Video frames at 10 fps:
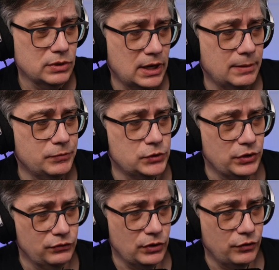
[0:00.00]
Um, so
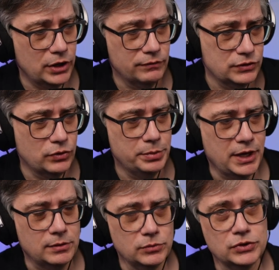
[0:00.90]
if you're working with Dolby
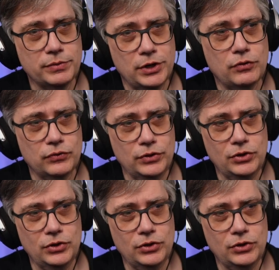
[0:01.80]
Atmos quite often,